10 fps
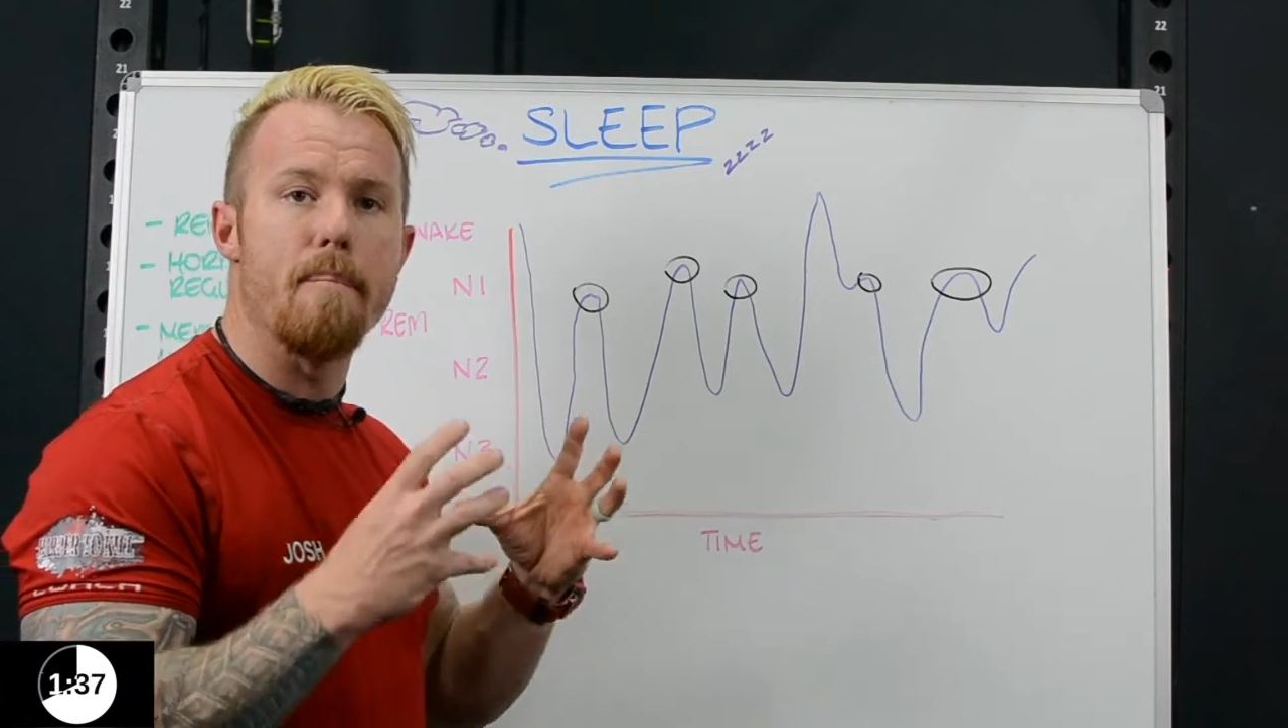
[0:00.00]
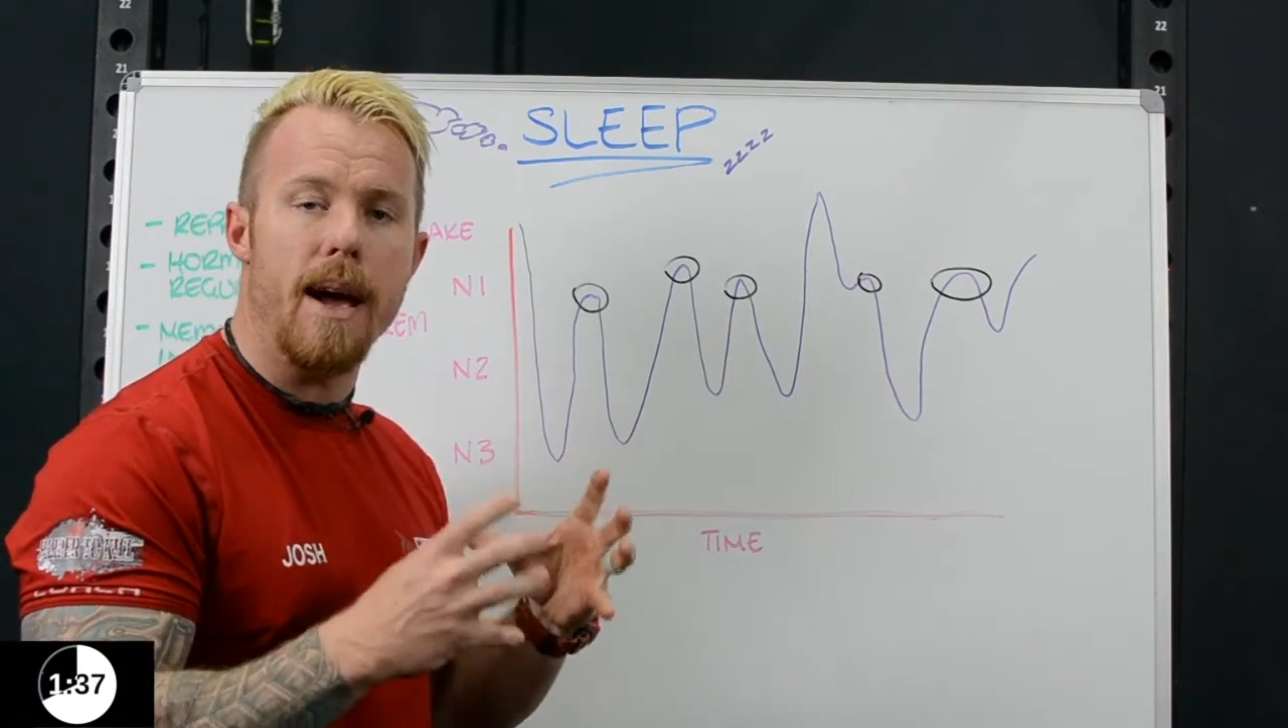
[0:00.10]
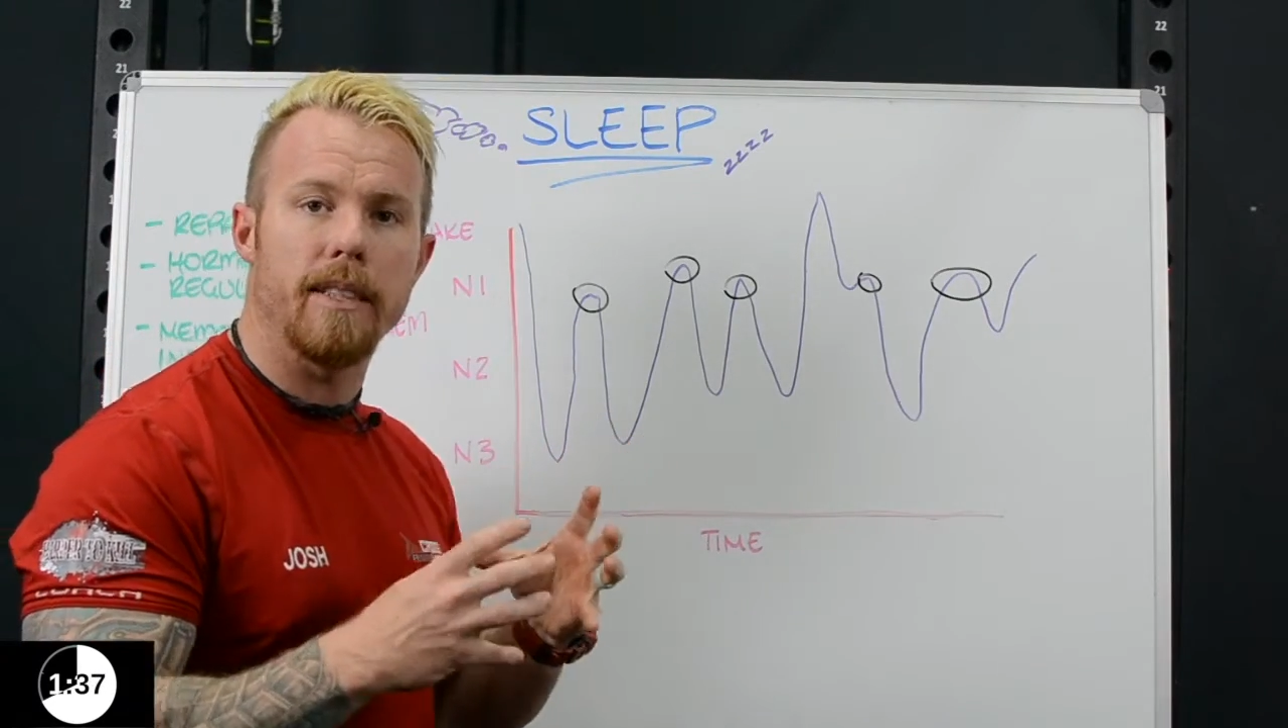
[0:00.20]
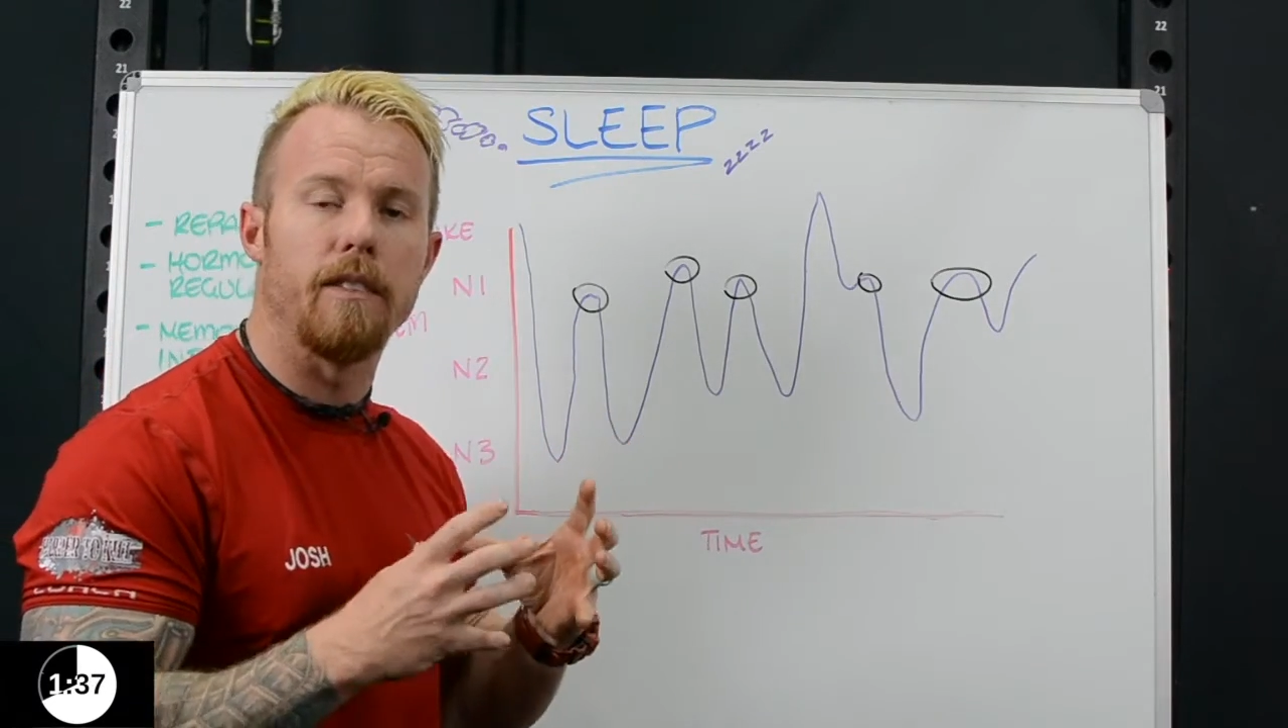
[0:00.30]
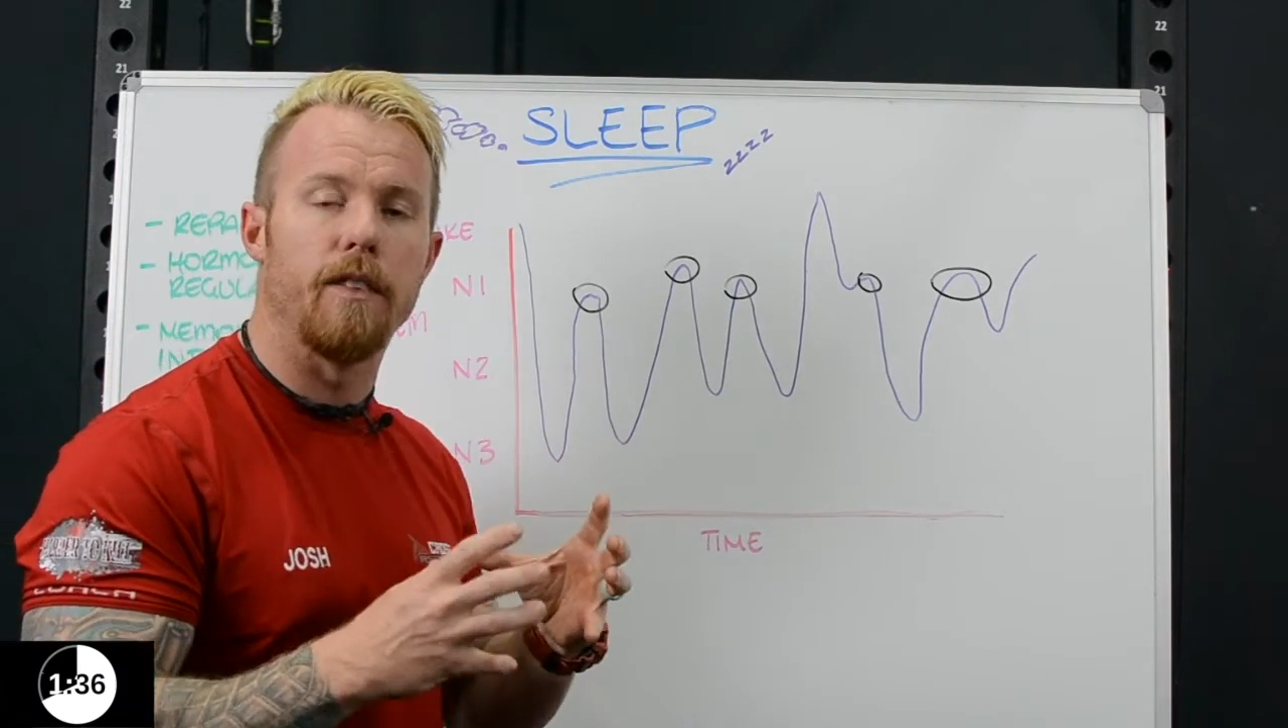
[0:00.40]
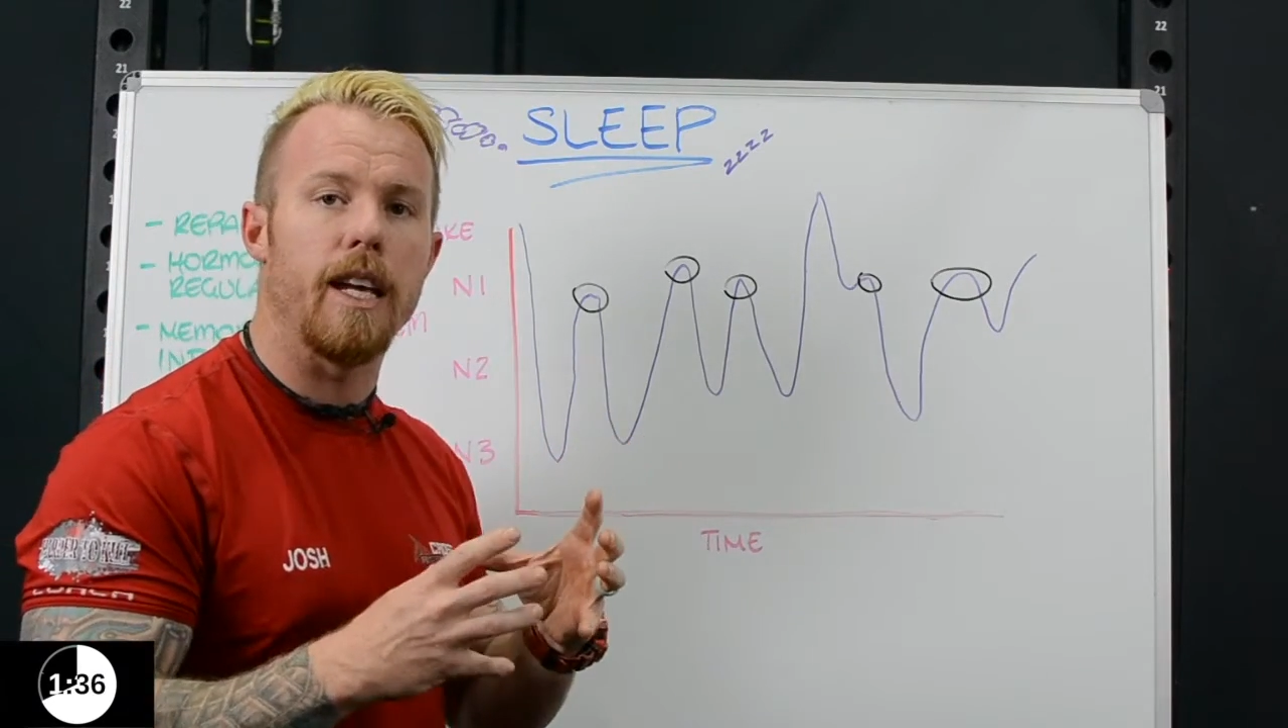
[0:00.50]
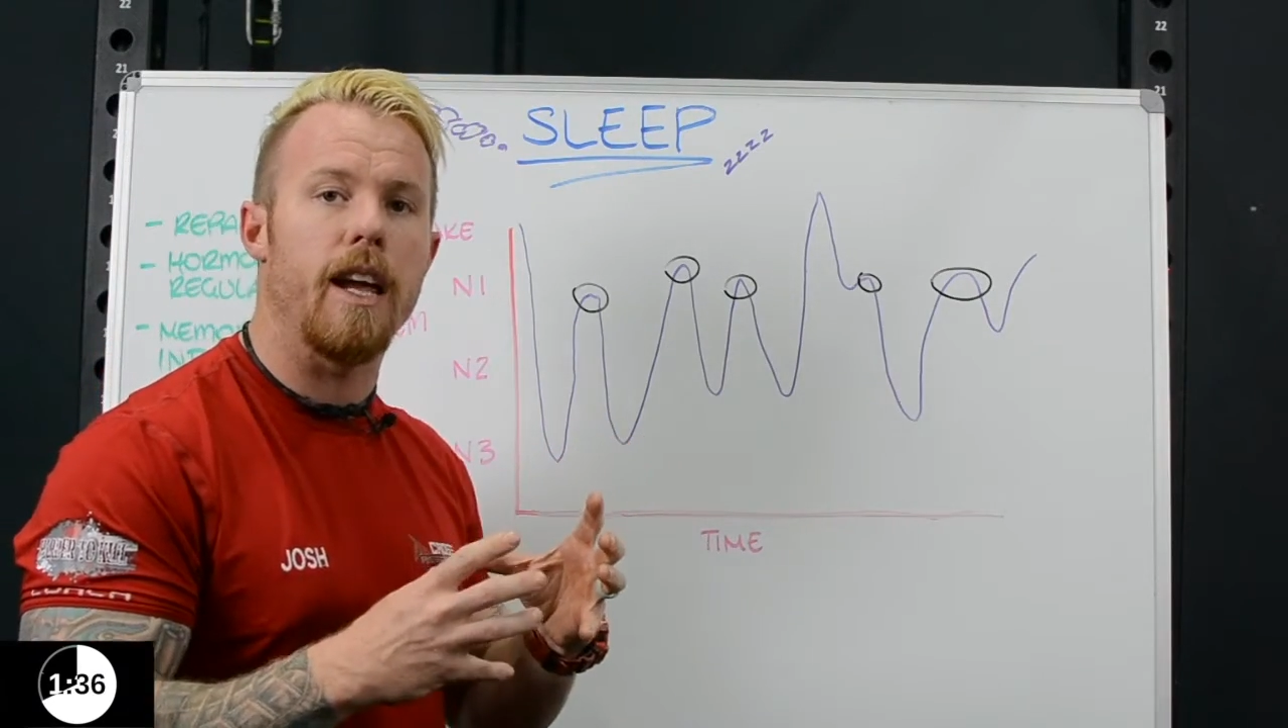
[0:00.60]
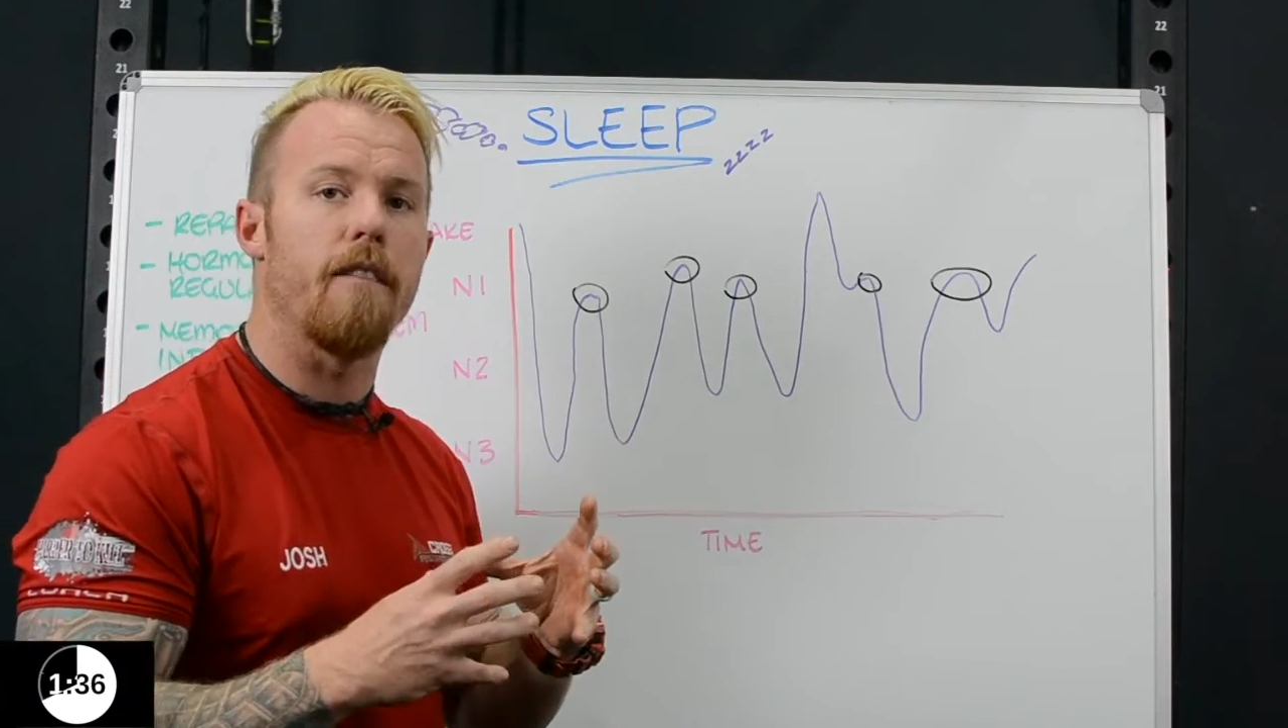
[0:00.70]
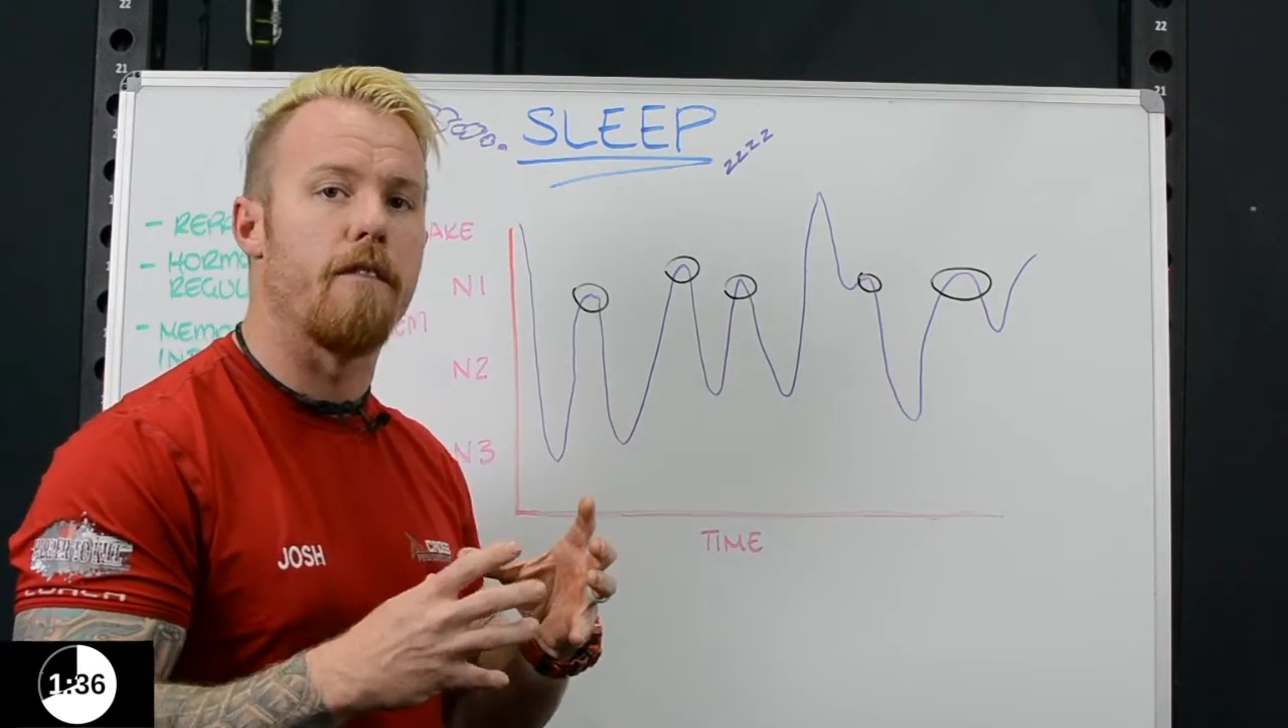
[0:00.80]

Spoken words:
massively